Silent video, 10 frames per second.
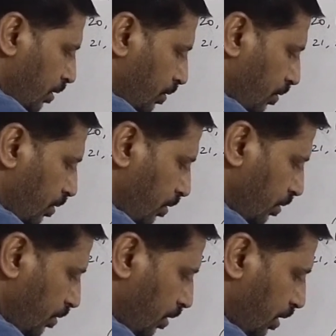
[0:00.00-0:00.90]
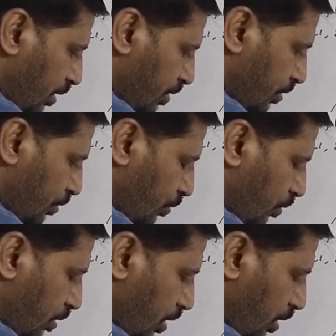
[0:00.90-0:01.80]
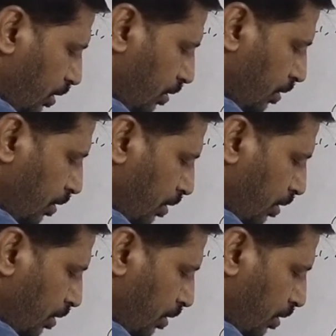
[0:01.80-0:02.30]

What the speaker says: so it is stored in